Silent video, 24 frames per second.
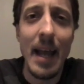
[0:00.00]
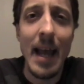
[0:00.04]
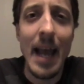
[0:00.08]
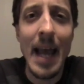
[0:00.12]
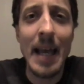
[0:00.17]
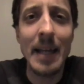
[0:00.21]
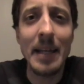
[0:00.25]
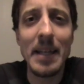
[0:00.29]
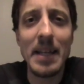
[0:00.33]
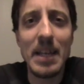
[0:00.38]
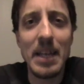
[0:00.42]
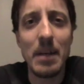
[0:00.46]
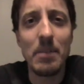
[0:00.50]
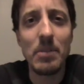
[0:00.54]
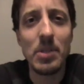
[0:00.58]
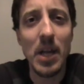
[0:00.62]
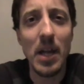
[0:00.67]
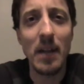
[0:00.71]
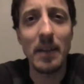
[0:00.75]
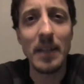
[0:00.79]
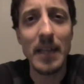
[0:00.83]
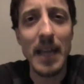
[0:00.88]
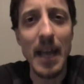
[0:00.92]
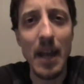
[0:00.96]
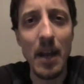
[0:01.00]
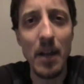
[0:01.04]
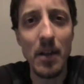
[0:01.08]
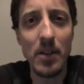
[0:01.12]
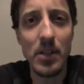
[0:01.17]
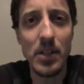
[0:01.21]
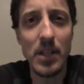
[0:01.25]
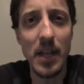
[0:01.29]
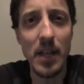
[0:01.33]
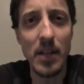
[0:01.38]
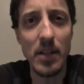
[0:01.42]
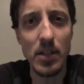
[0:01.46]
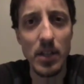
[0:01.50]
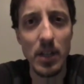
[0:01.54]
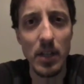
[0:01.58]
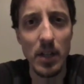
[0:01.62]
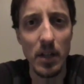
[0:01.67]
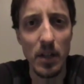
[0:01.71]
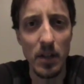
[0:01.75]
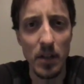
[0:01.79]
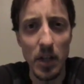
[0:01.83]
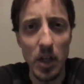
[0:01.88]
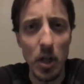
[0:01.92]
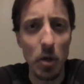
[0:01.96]
Hannity comes on the air and says,
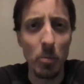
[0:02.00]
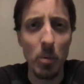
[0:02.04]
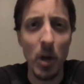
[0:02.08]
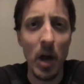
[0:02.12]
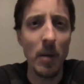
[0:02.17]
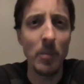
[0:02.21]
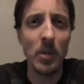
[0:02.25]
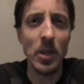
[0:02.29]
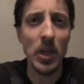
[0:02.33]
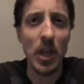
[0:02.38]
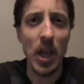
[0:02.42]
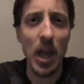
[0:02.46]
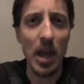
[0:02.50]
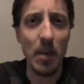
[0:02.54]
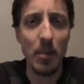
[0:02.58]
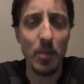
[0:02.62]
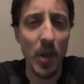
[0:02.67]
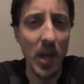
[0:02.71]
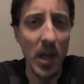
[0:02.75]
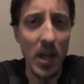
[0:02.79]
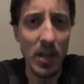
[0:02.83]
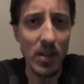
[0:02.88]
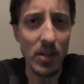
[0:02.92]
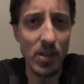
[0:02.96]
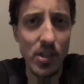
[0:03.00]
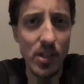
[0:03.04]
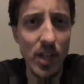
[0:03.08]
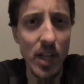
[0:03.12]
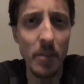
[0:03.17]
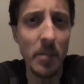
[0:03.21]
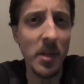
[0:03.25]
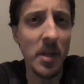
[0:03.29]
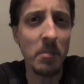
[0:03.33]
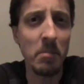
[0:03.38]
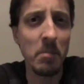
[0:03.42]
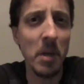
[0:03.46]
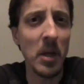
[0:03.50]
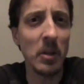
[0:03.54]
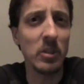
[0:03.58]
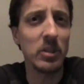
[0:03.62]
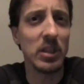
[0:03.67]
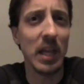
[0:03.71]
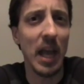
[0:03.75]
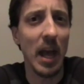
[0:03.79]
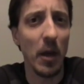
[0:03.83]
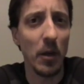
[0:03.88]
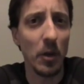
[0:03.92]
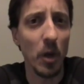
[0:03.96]
the Obama campaign's seeming
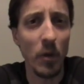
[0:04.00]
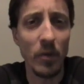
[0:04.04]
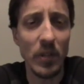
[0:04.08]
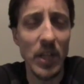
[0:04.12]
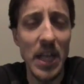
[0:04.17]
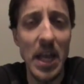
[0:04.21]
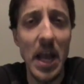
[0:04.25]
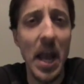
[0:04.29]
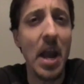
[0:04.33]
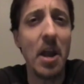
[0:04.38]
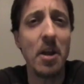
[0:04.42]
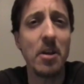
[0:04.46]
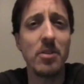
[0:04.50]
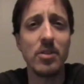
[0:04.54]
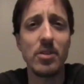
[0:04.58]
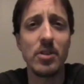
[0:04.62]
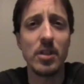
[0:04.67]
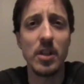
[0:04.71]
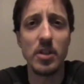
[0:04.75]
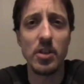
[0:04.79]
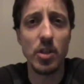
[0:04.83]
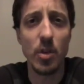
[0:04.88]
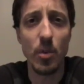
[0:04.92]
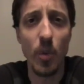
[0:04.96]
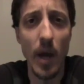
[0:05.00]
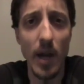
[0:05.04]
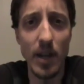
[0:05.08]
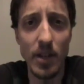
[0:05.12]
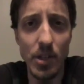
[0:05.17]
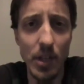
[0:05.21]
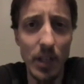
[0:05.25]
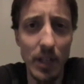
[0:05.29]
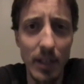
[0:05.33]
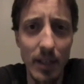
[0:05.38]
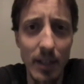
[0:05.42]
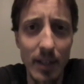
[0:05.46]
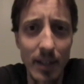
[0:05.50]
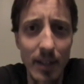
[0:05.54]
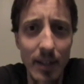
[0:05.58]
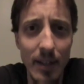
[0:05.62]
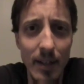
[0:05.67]
meltdown over the heirs situation.